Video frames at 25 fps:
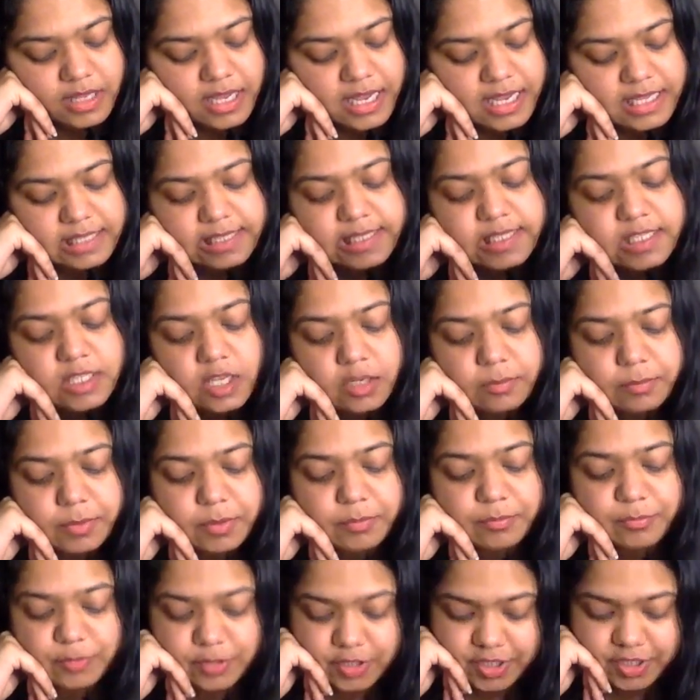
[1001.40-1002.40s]
it's not
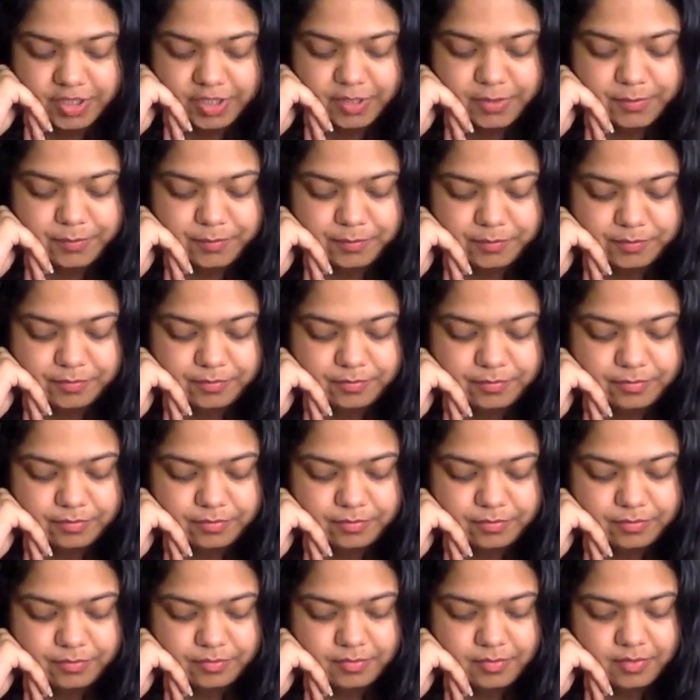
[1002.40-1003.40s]
been pretty.
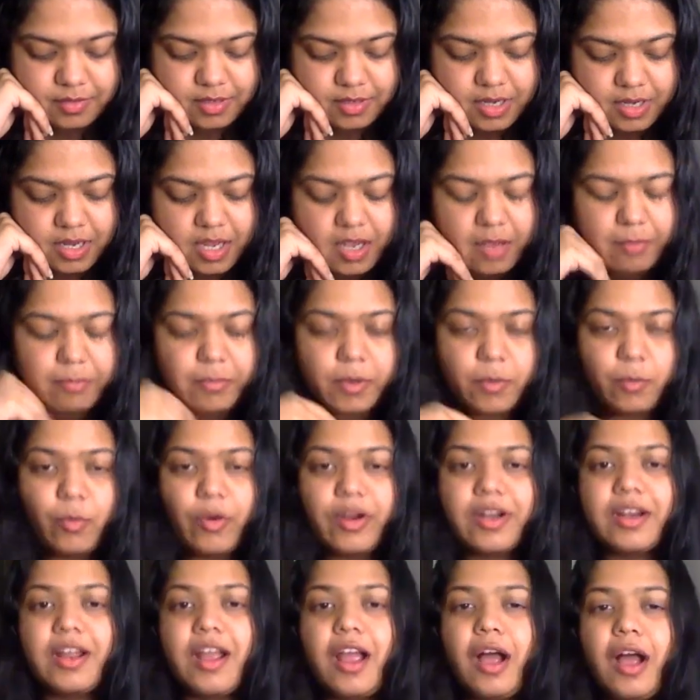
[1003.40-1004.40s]
But
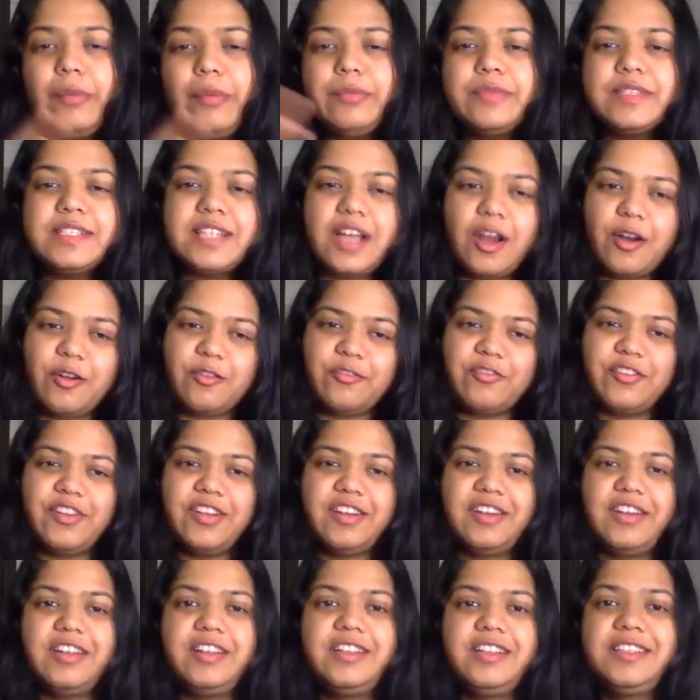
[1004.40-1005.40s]
what comes out of
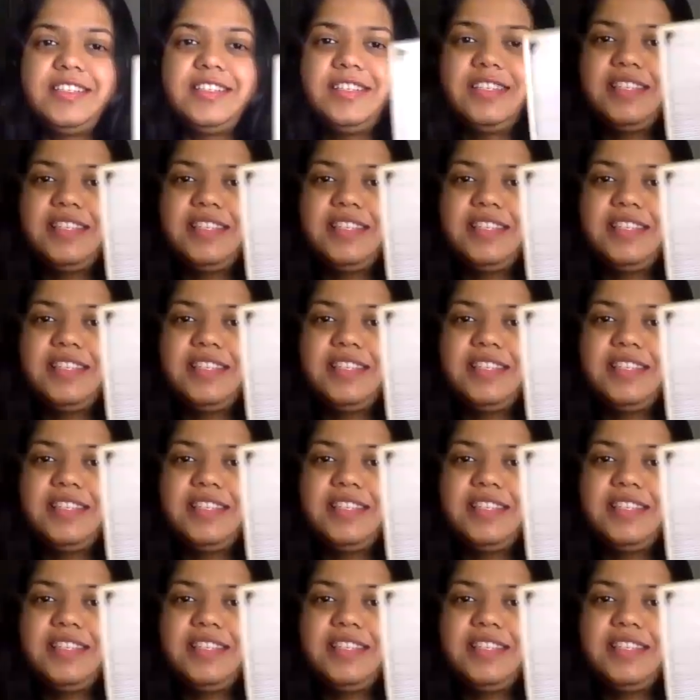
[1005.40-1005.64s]
it is